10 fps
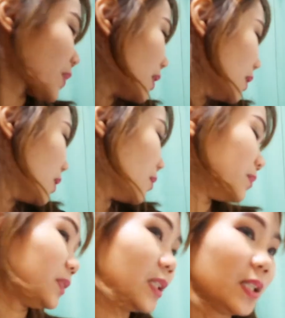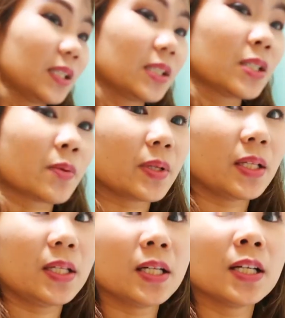um, it's not
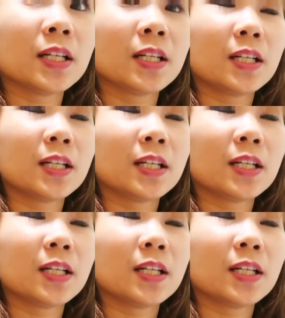really a